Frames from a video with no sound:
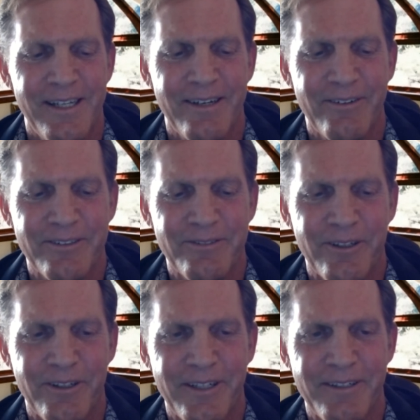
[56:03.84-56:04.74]
I was
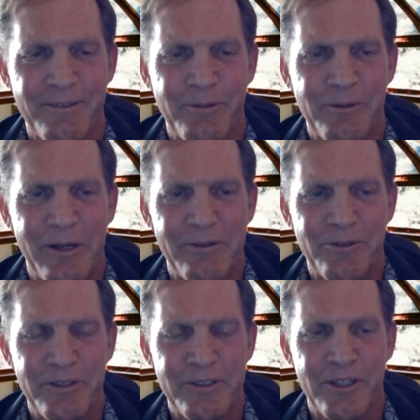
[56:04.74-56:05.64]
really
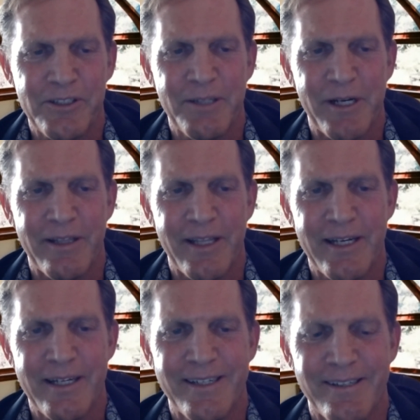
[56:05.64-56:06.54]
stressing about
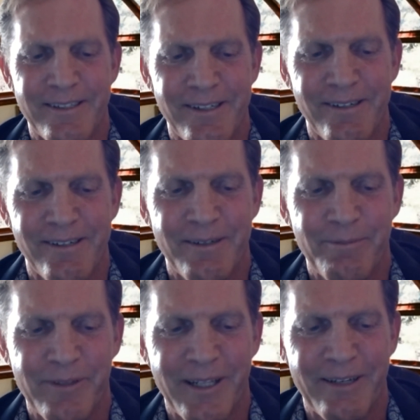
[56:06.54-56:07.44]
that, and so
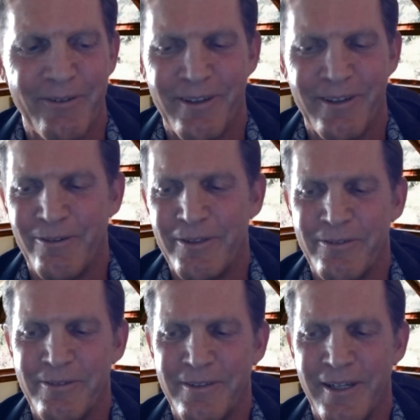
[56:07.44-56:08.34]
I'm glad it all went
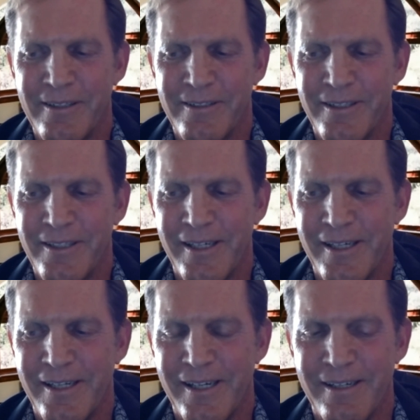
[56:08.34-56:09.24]
nicely.
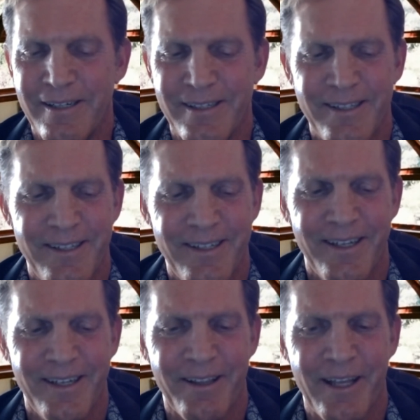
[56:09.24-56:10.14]
And
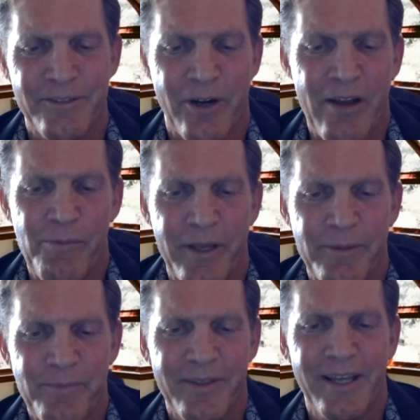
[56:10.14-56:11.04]
thanks for having
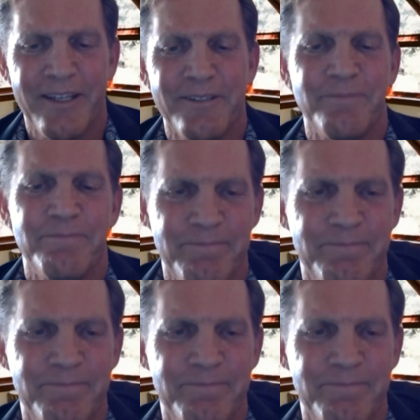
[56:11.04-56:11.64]
me. Thank you.